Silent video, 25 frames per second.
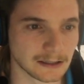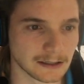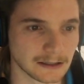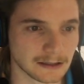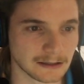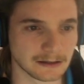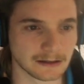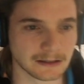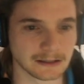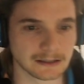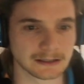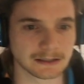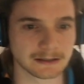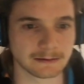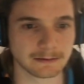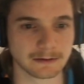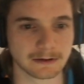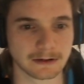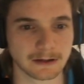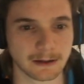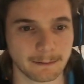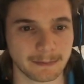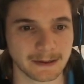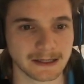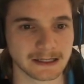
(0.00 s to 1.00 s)

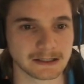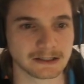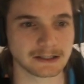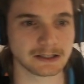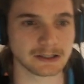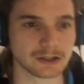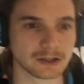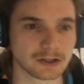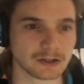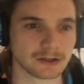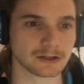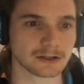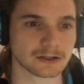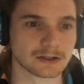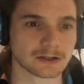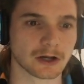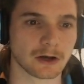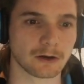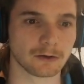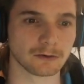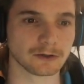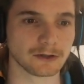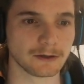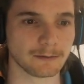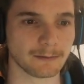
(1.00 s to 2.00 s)
the biggest issue that's
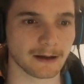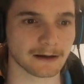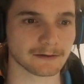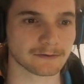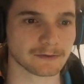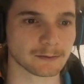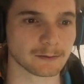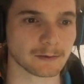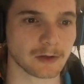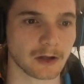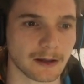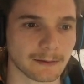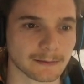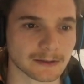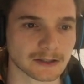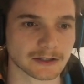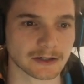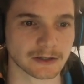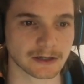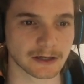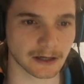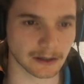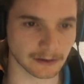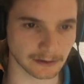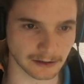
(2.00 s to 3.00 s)
holding you back from climbing.
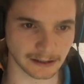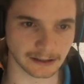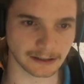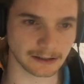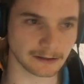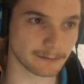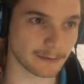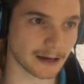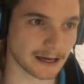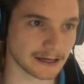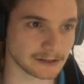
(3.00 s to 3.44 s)
So currently you main